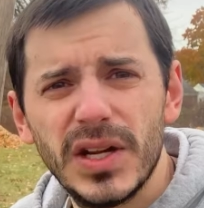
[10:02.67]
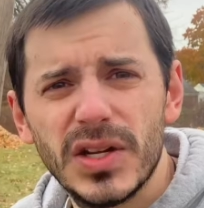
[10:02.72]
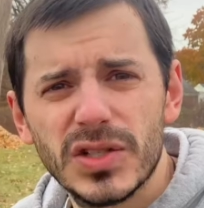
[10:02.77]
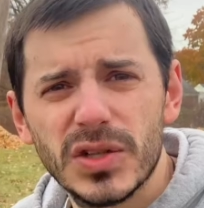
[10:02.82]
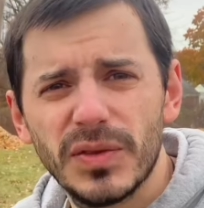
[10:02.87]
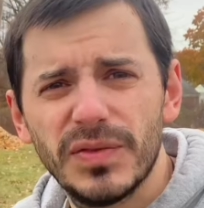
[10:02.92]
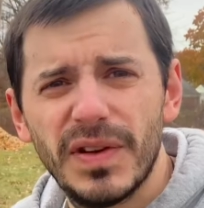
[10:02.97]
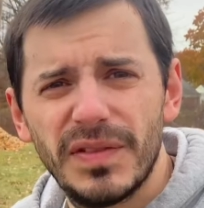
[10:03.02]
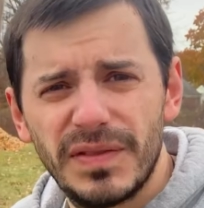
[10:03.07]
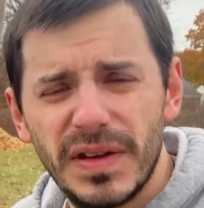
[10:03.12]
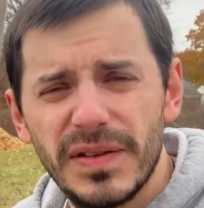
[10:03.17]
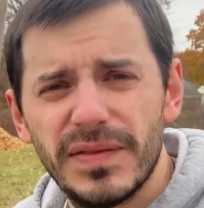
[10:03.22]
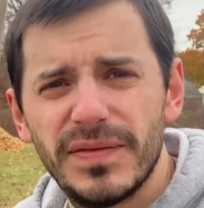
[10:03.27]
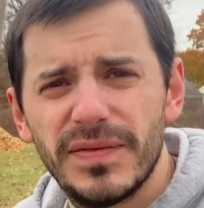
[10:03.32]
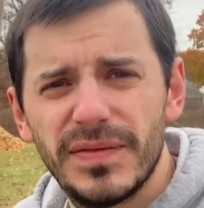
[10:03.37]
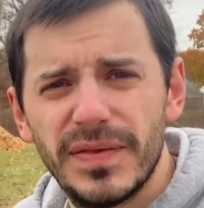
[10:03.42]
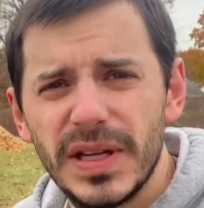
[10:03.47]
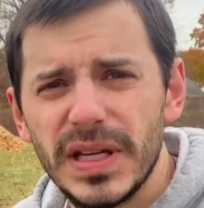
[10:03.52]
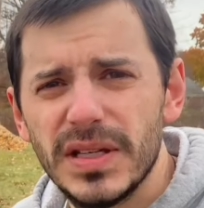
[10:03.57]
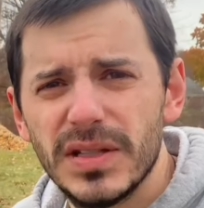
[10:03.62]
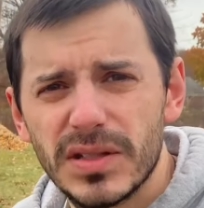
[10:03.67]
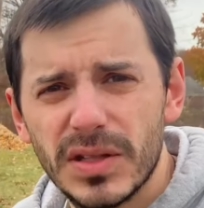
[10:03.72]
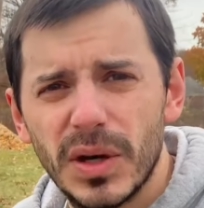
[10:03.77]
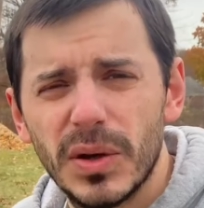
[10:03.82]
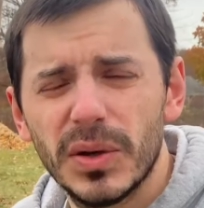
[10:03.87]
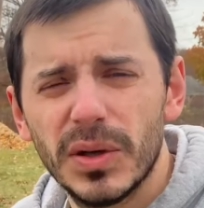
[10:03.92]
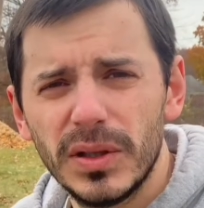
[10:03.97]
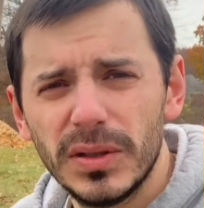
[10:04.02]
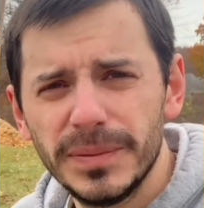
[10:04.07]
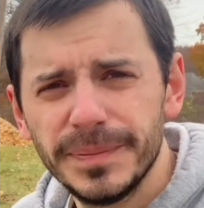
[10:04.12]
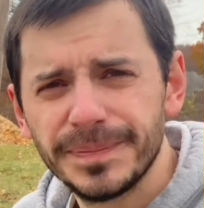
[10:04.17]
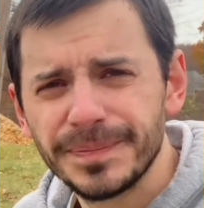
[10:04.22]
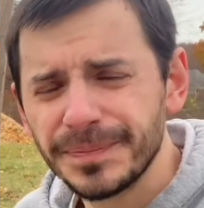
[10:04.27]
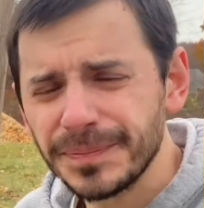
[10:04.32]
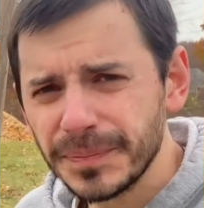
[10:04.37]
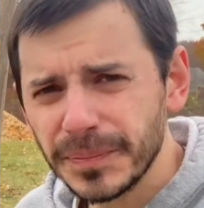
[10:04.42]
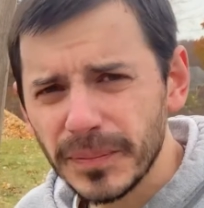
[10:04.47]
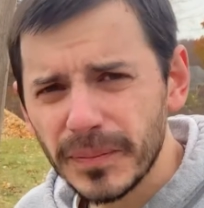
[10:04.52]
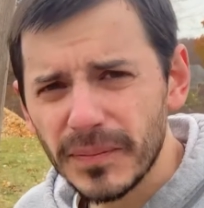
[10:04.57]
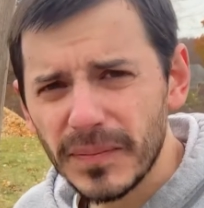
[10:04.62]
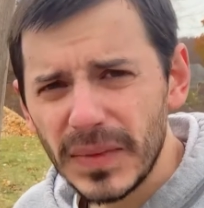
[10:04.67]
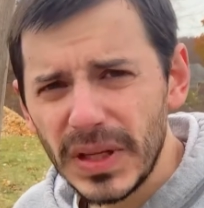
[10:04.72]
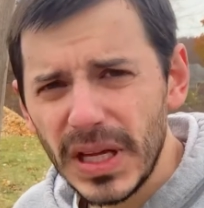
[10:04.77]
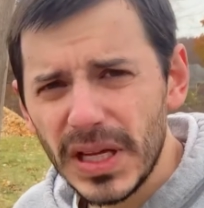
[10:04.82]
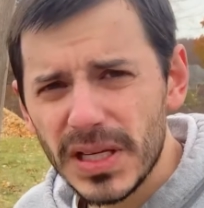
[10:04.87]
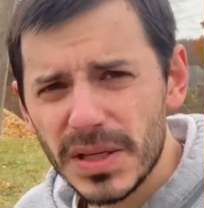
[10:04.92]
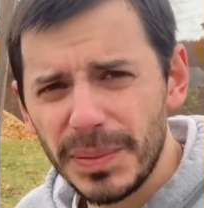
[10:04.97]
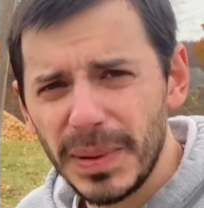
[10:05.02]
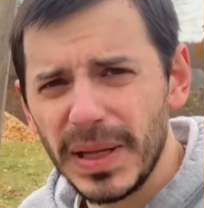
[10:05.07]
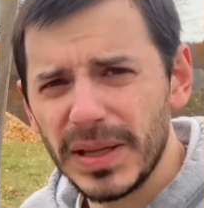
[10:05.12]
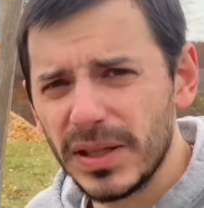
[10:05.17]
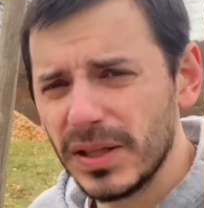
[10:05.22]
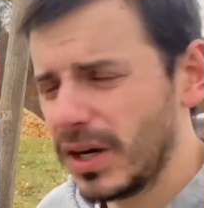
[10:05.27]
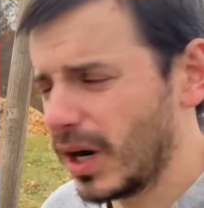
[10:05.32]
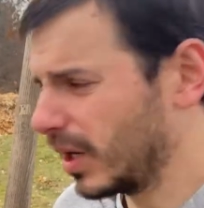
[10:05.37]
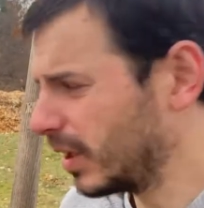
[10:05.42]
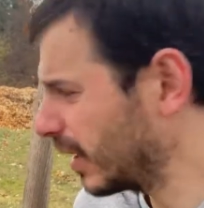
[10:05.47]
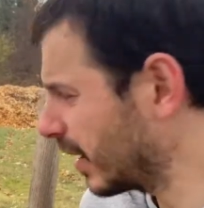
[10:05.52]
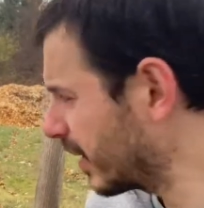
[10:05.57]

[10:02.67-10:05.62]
so 50 feet total to plant the garlic.